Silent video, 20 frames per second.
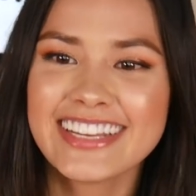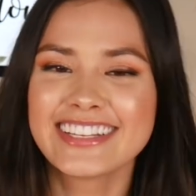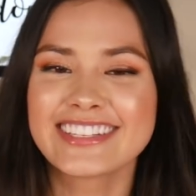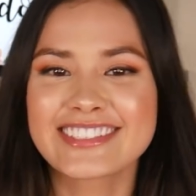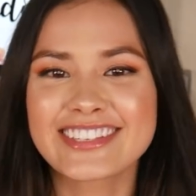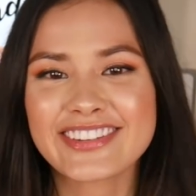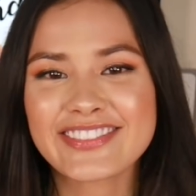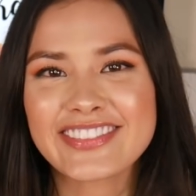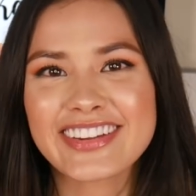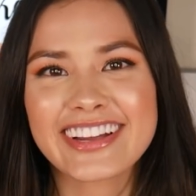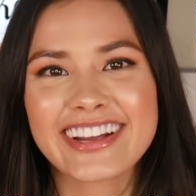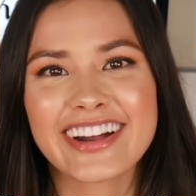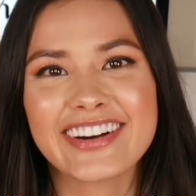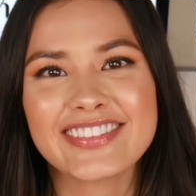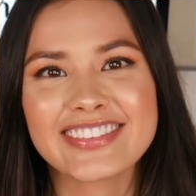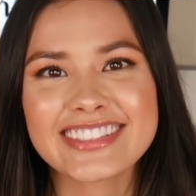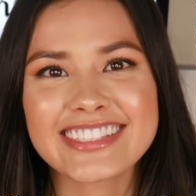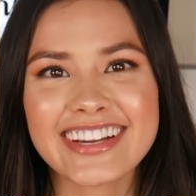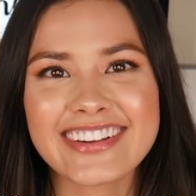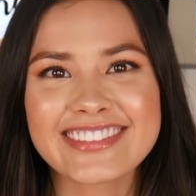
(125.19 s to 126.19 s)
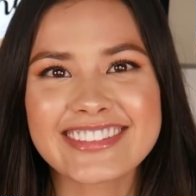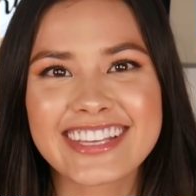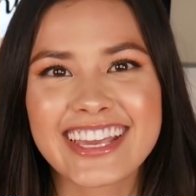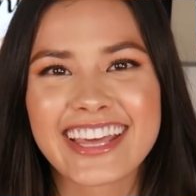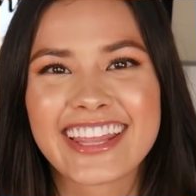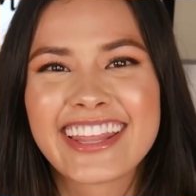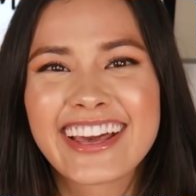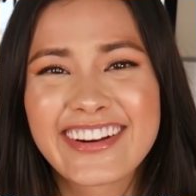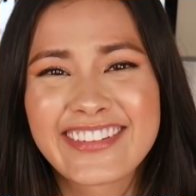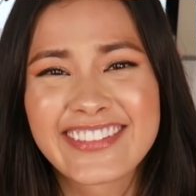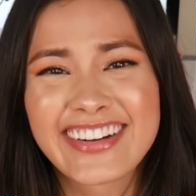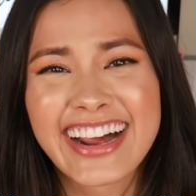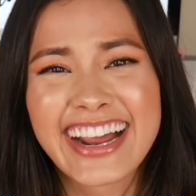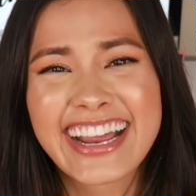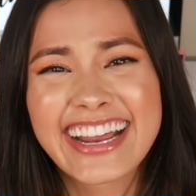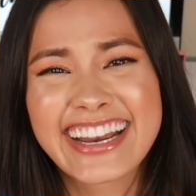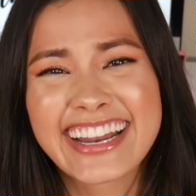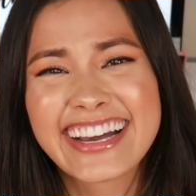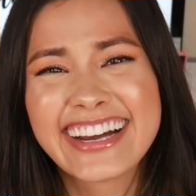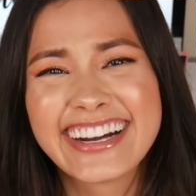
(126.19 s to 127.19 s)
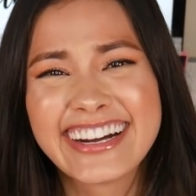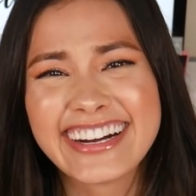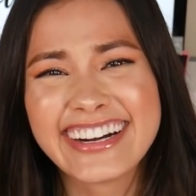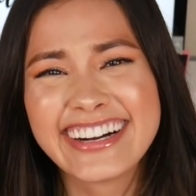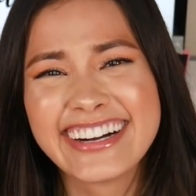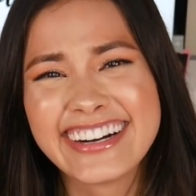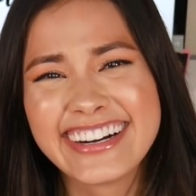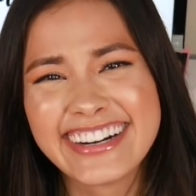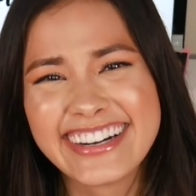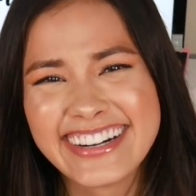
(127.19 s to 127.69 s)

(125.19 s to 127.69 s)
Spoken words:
Took me a couple times to get it right.